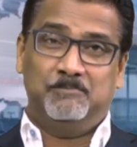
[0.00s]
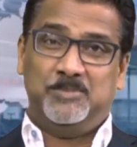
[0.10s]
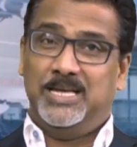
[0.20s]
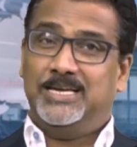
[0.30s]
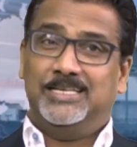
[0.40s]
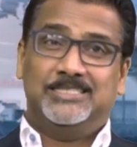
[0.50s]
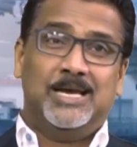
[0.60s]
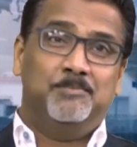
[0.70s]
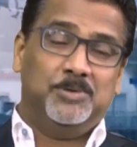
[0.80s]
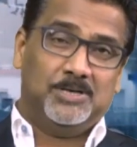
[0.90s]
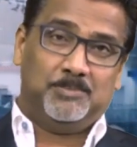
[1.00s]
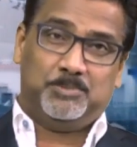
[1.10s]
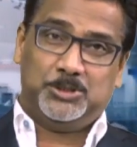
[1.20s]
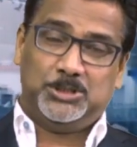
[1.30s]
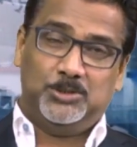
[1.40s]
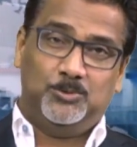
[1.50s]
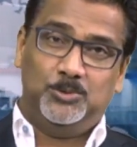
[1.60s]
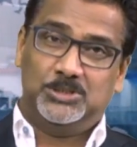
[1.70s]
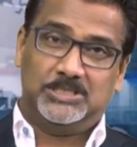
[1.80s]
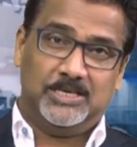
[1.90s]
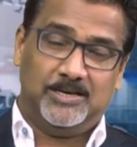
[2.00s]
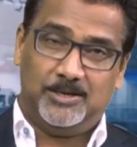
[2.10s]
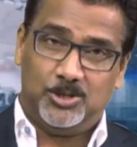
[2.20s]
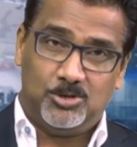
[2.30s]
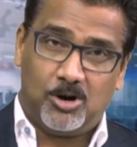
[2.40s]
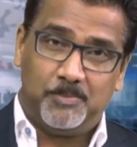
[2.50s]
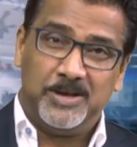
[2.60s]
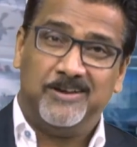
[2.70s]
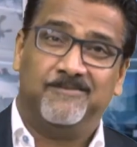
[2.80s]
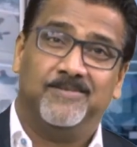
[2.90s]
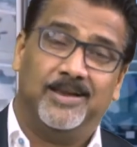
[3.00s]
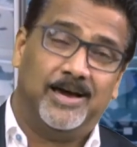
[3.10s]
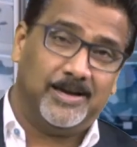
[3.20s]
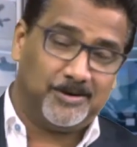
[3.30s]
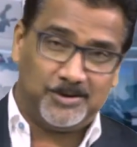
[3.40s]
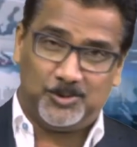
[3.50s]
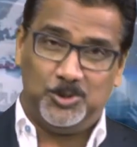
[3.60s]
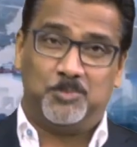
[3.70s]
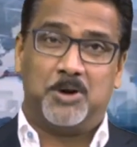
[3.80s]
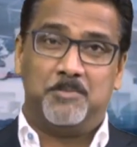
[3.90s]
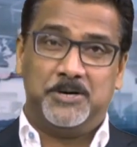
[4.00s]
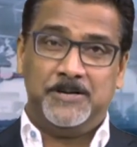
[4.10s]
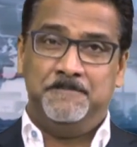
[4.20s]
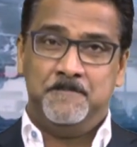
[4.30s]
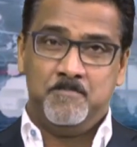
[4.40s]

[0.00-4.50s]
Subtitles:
Take an example, a person who is dropping a flyer to your property,